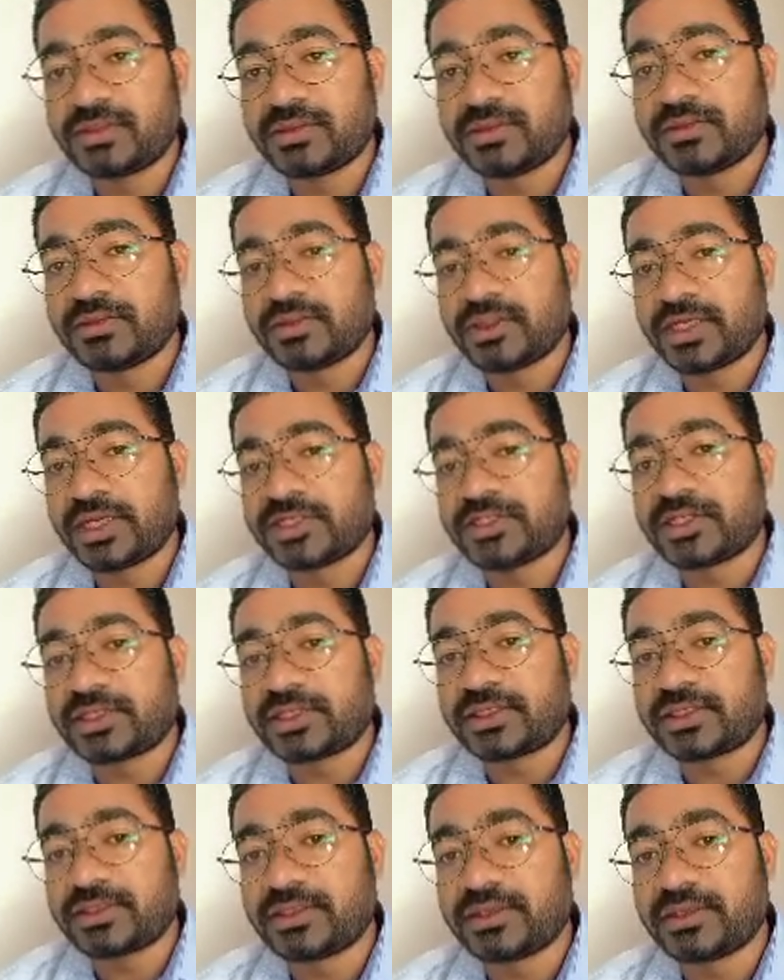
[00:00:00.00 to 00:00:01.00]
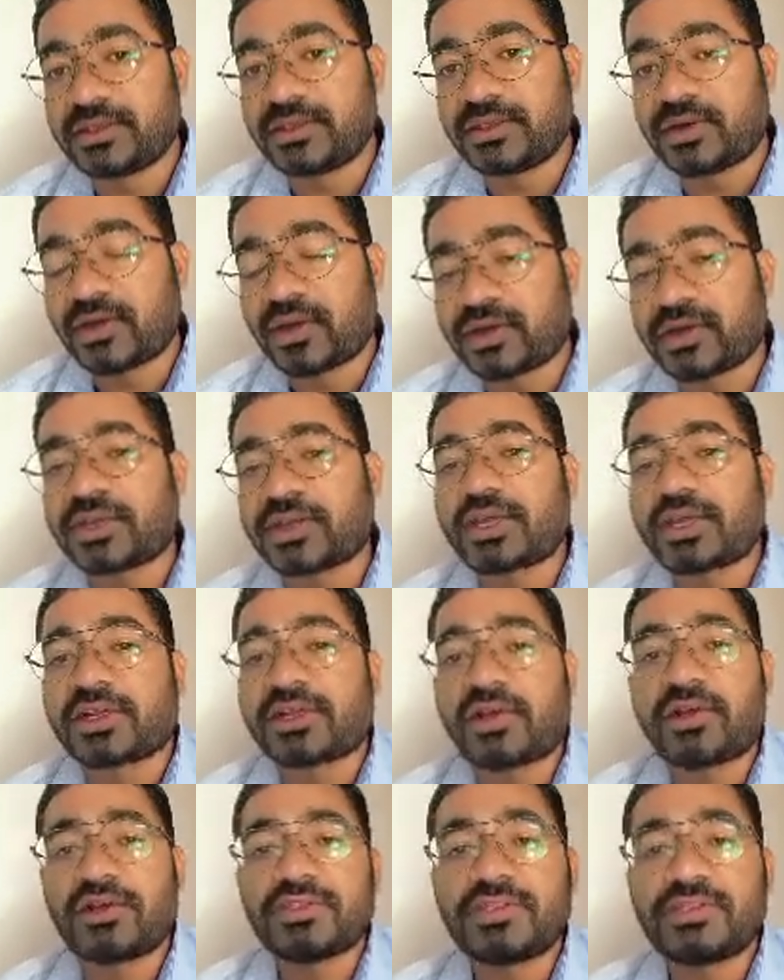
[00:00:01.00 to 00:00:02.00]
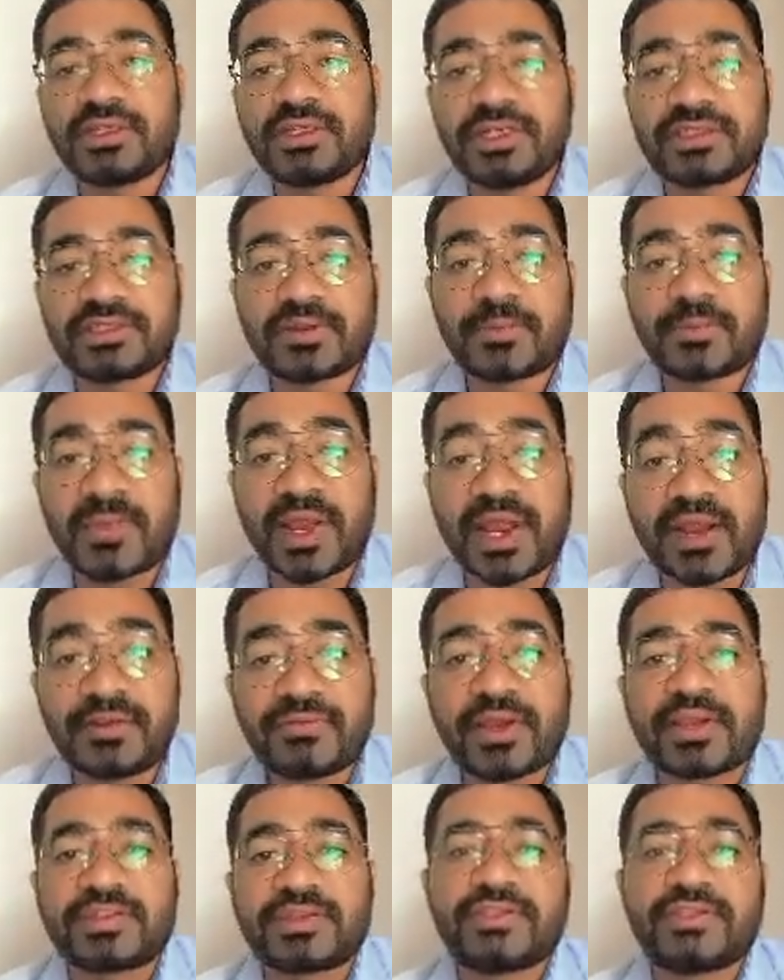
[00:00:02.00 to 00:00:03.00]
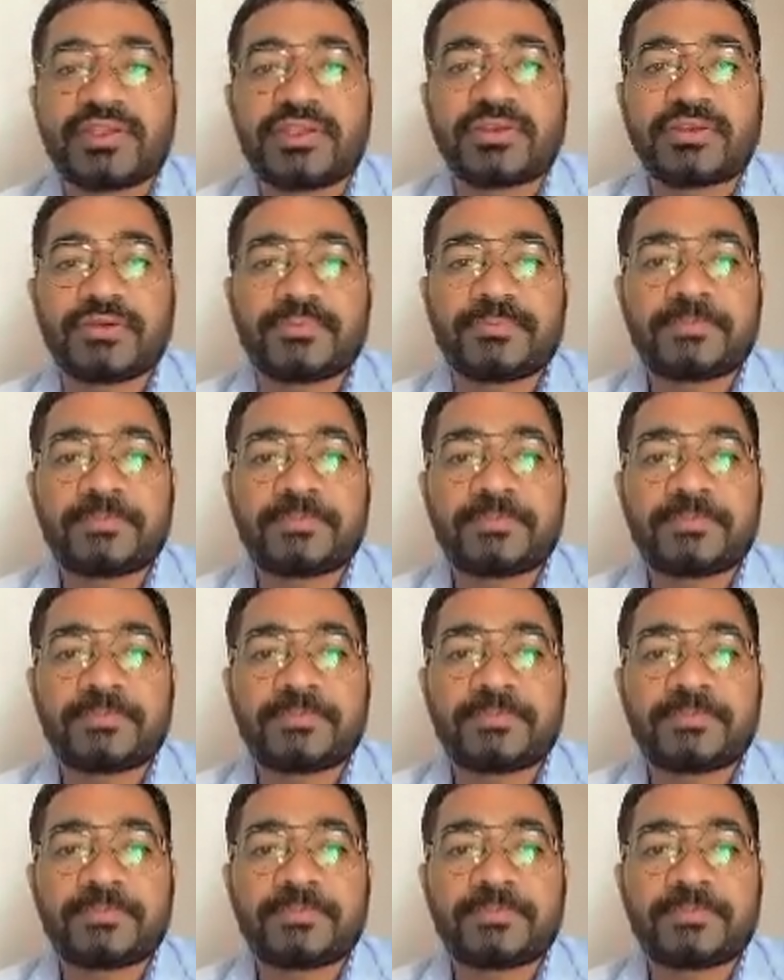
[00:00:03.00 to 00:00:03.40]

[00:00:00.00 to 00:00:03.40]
there is a not a technology, it's a manufacturing.